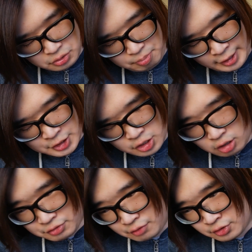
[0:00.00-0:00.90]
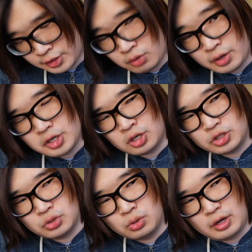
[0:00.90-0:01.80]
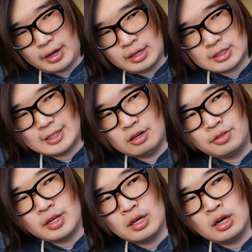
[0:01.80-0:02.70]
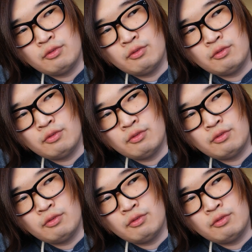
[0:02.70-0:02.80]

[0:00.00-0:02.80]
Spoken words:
branch it off differently, where you can also instead of the